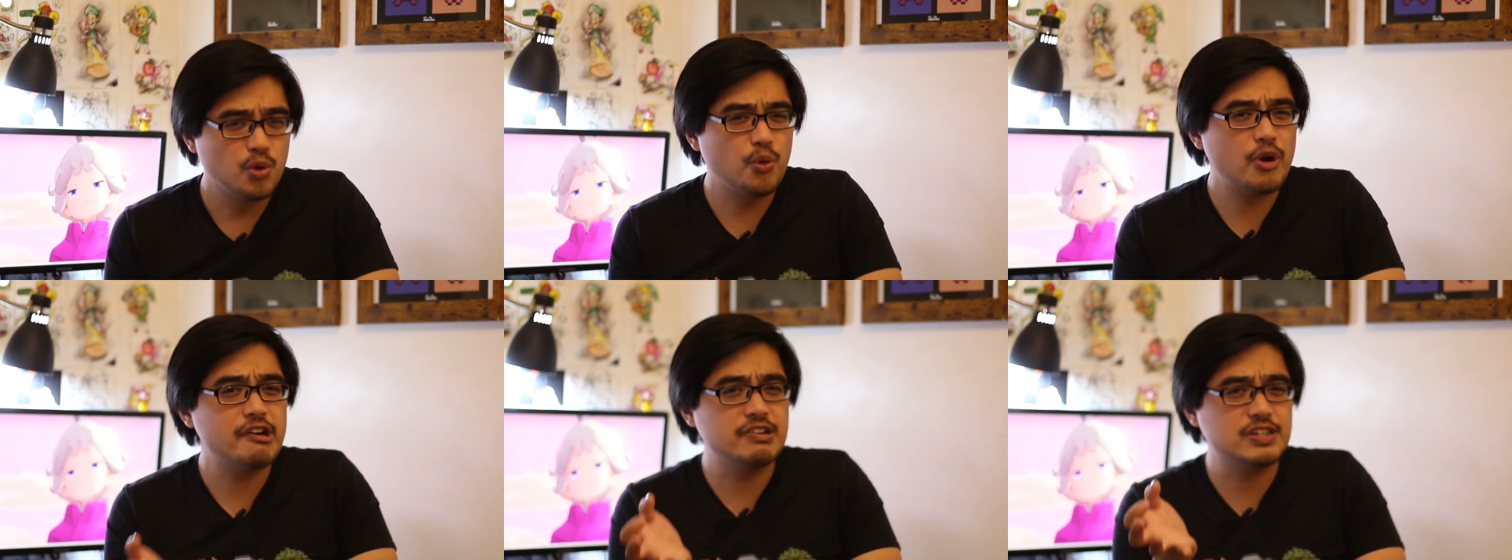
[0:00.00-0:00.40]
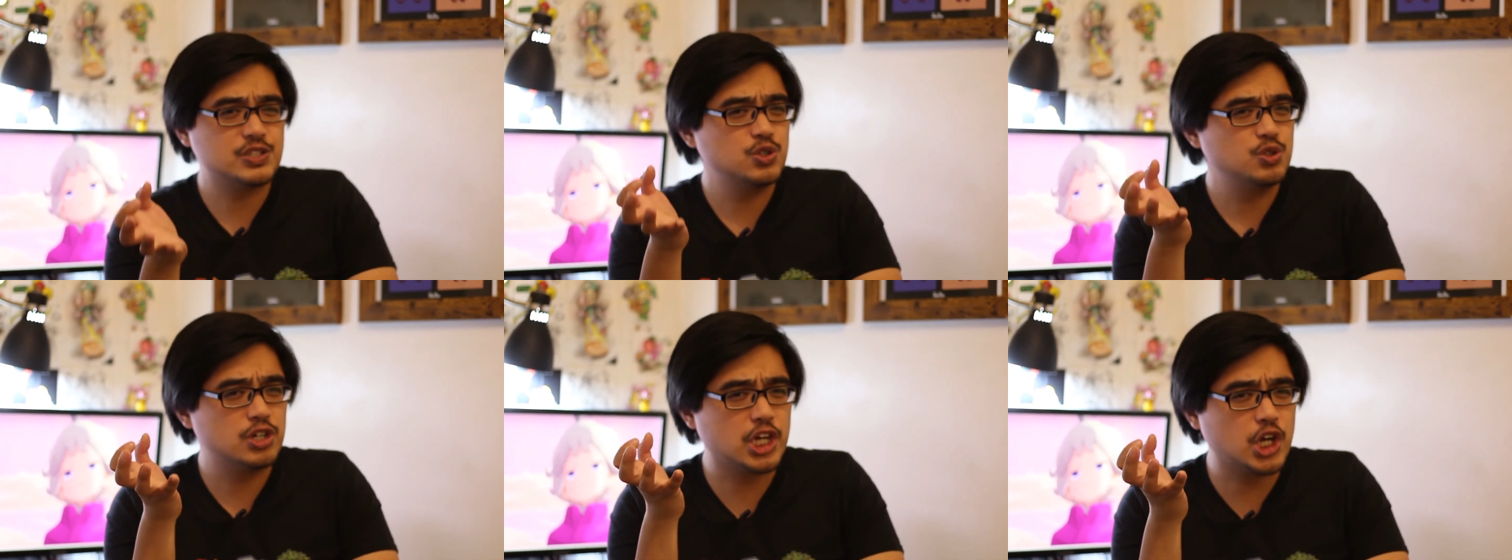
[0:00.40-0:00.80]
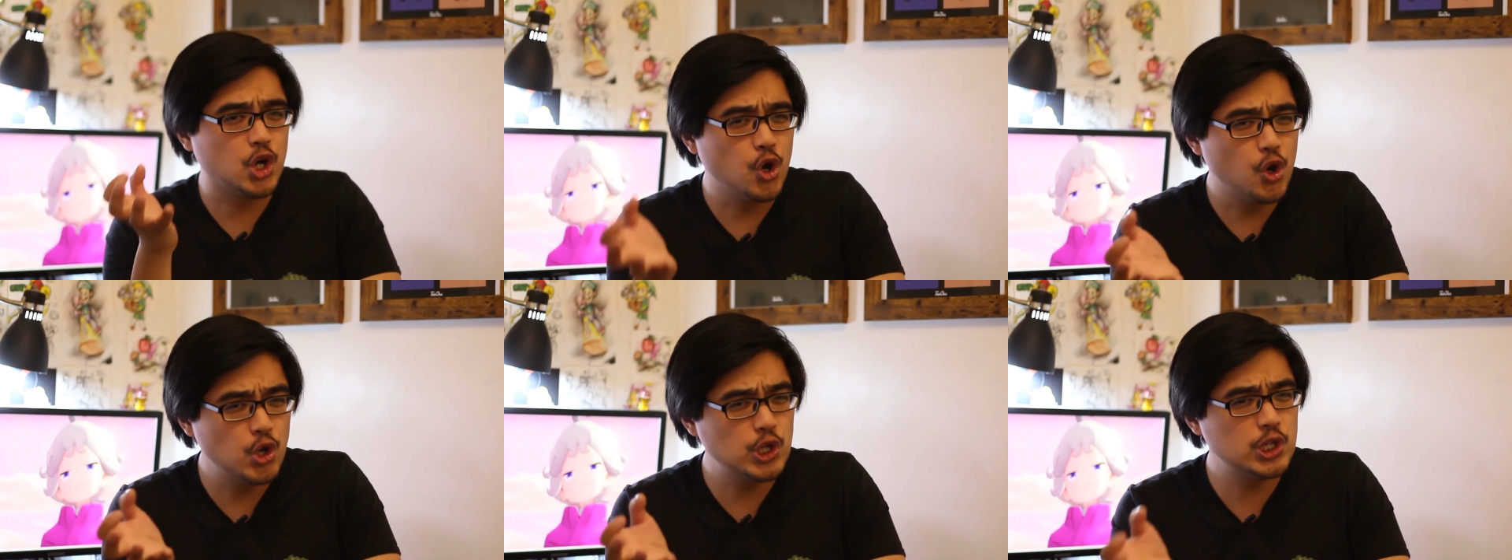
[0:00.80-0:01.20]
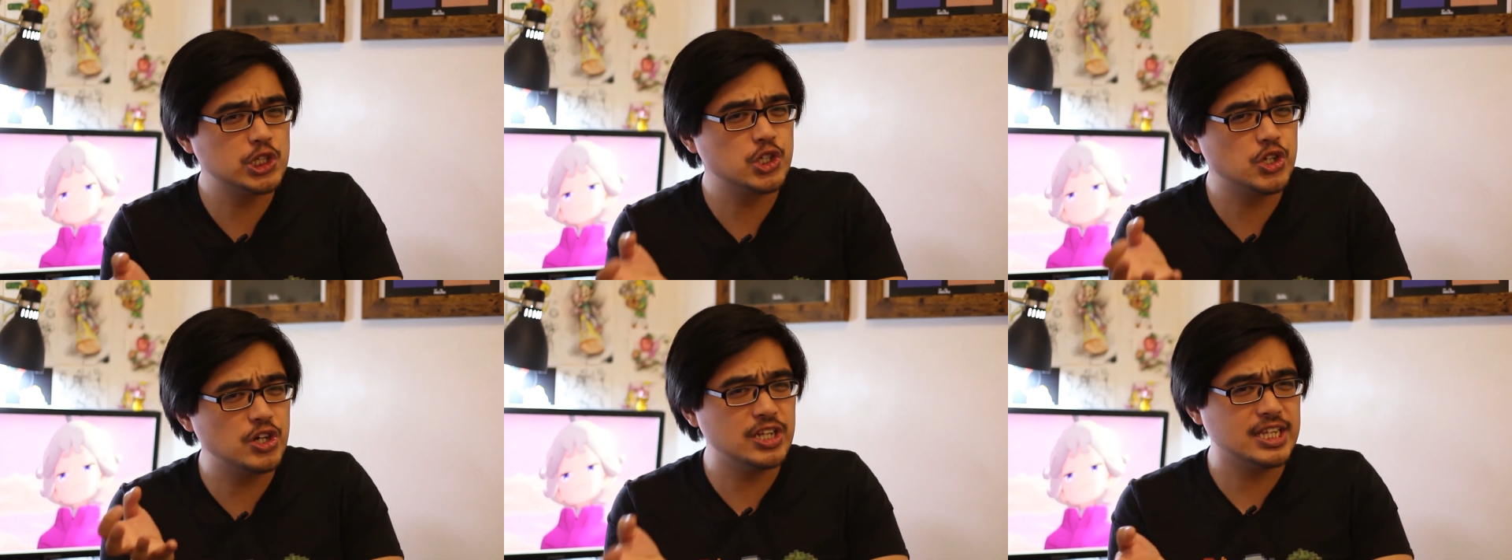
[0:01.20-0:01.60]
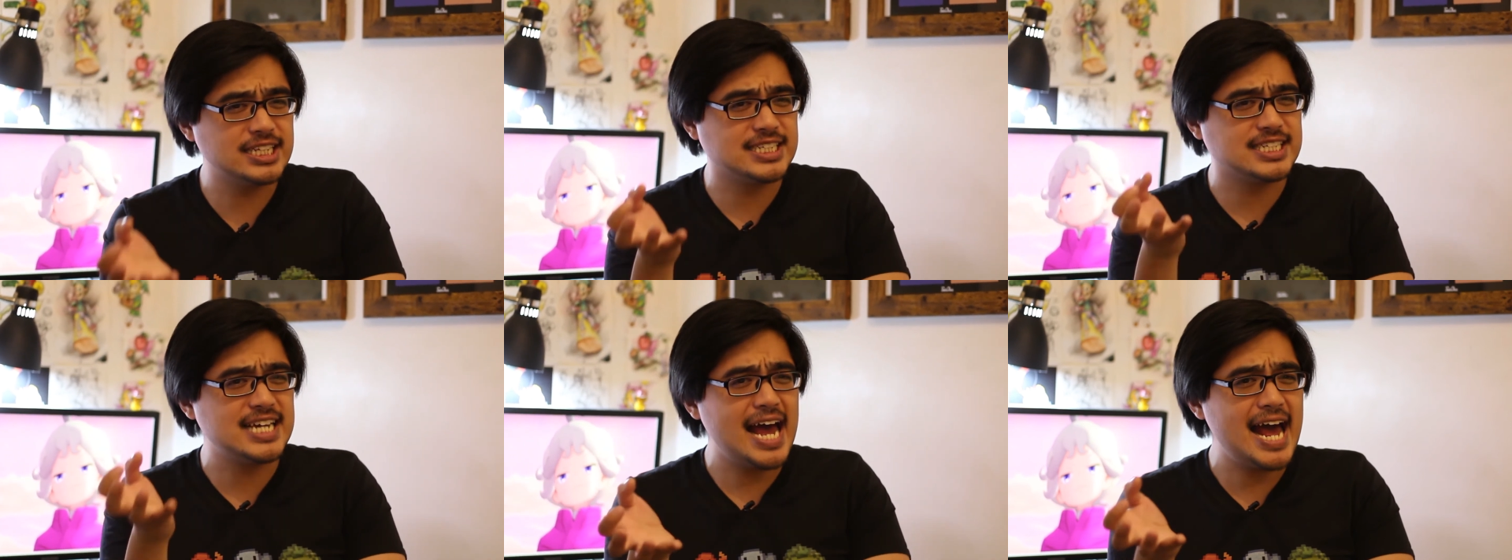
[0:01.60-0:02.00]
where it's all cold all
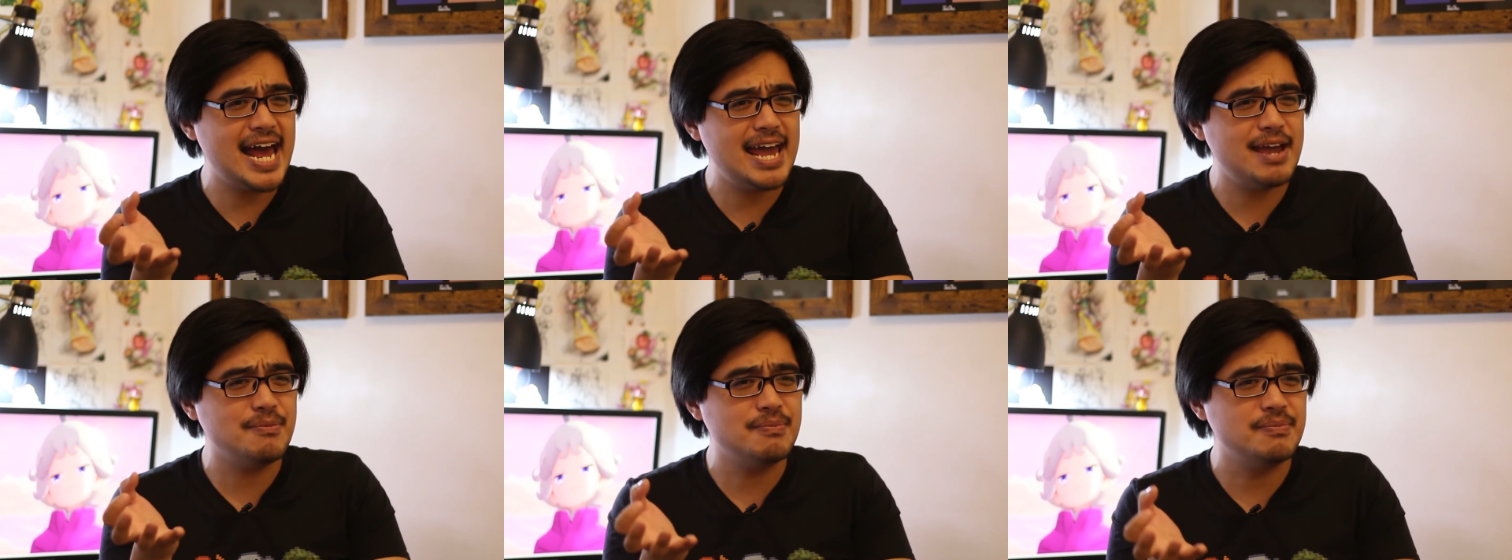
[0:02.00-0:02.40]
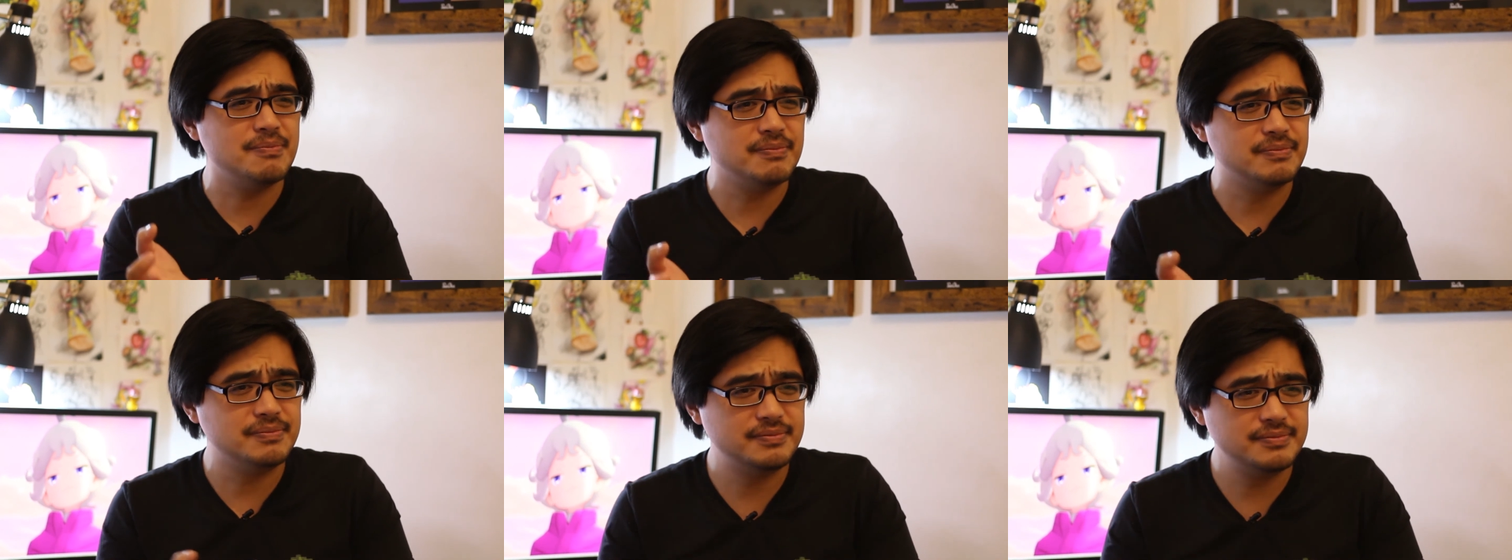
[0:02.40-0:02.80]
the time.